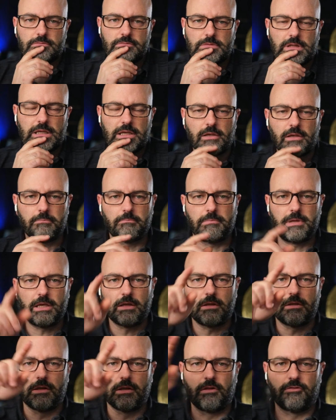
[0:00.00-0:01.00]
They can be
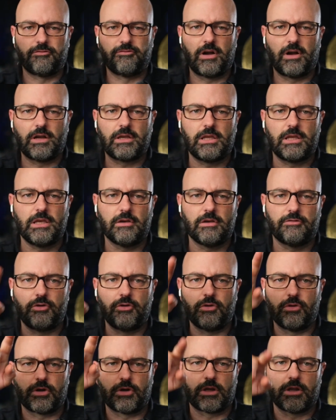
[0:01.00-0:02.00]
a little funky if
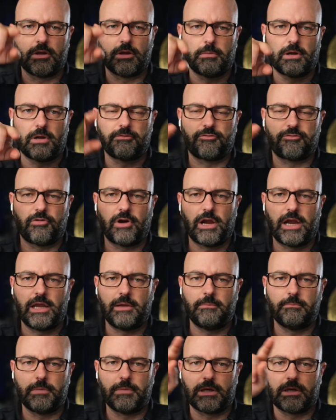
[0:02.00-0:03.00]
you look at them on
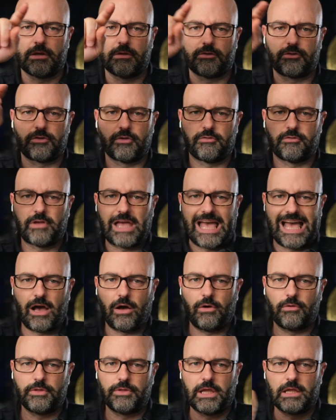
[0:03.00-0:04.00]
frame because of
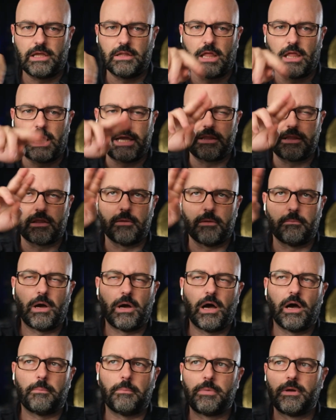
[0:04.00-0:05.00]
how they light them
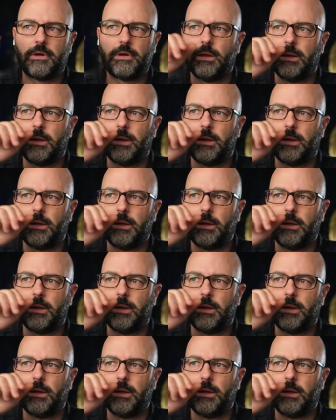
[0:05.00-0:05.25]
up.